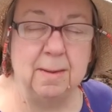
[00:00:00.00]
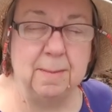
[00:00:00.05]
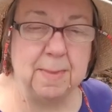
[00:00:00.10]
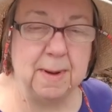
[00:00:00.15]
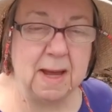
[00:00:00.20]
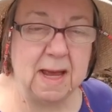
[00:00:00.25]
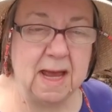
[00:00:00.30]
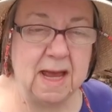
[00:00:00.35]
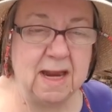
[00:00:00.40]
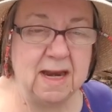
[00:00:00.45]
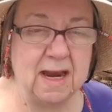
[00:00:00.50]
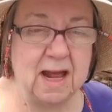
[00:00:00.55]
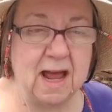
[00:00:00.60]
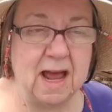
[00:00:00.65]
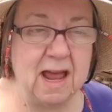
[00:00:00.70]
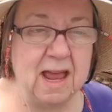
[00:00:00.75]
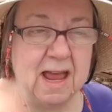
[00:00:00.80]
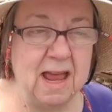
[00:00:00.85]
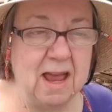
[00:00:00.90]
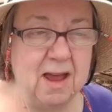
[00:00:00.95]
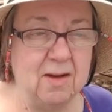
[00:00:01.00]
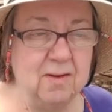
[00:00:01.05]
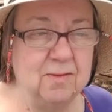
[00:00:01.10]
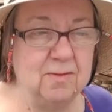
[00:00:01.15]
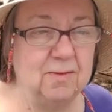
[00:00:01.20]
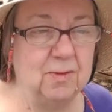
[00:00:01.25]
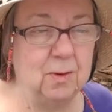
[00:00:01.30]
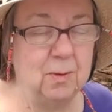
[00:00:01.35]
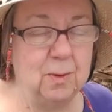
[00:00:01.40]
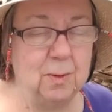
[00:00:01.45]
But I
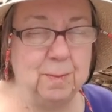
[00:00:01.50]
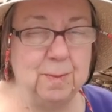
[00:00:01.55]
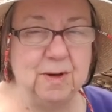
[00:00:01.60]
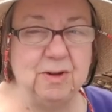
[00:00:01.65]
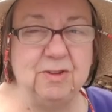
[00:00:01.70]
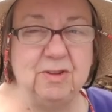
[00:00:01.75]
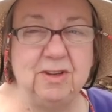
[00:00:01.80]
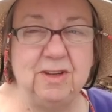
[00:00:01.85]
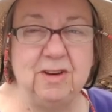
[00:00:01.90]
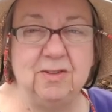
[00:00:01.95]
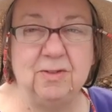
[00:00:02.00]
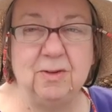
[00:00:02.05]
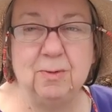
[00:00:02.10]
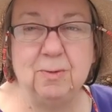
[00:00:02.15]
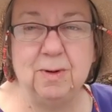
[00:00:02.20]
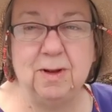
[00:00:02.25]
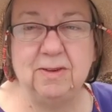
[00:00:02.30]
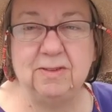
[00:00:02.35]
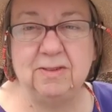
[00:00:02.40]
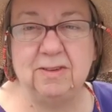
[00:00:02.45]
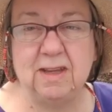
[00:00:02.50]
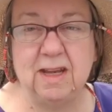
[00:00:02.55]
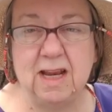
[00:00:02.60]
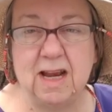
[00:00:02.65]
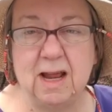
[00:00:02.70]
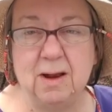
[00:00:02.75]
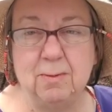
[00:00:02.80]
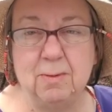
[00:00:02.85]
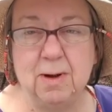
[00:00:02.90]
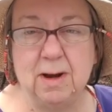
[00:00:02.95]
have a whole bunch of different ones that
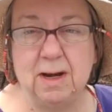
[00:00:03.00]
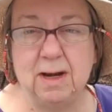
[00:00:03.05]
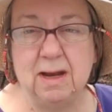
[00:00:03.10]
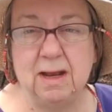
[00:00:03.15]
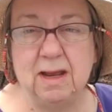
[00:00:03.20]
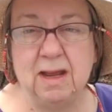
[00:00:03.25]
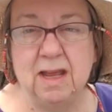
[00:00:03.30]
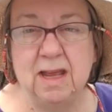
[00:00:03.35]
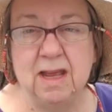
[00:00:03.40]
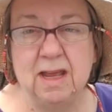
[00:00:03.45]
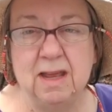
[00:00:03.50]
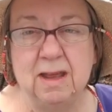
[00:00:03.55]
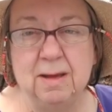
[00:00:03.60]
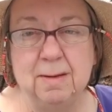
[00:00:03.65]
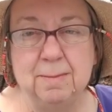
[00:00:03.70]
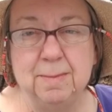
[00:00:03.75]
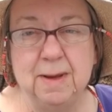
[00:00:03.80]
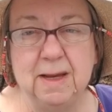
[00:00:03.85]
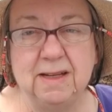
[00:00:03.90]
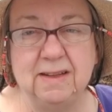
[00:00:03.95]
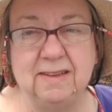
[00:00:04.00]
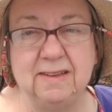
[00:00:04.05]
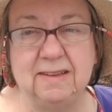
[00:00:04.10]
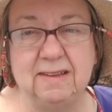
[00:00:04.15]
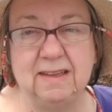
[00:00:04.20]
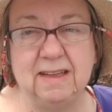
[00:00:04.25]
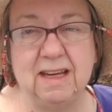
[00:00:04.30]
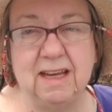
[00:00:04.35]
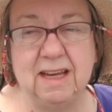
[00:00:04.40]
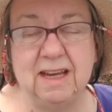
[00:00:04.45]
I want to
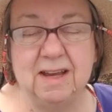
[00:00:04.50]
mix